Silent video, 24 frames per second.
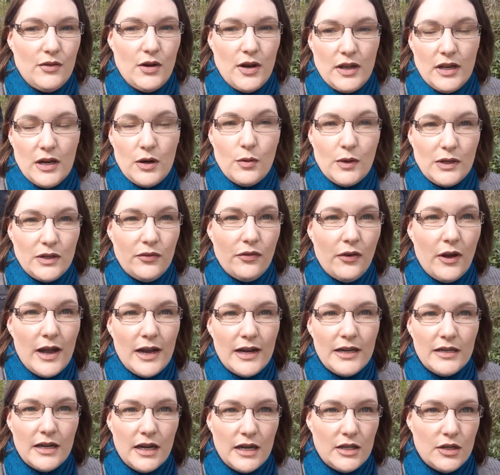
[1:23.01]
everything went
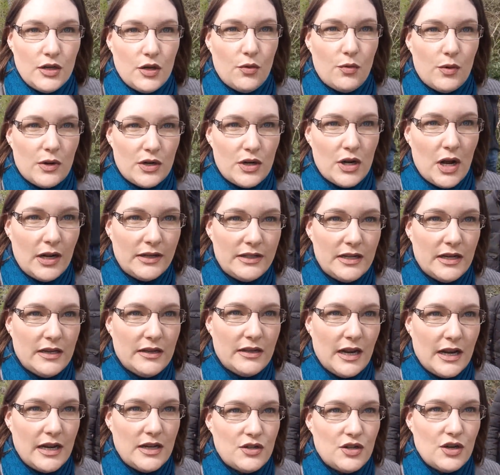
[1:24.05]
fine and you were not
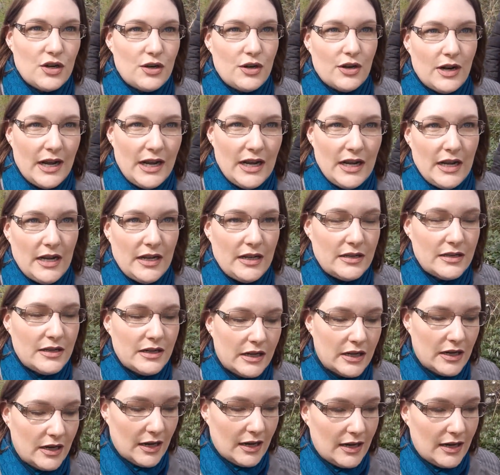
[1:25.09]
in danger, and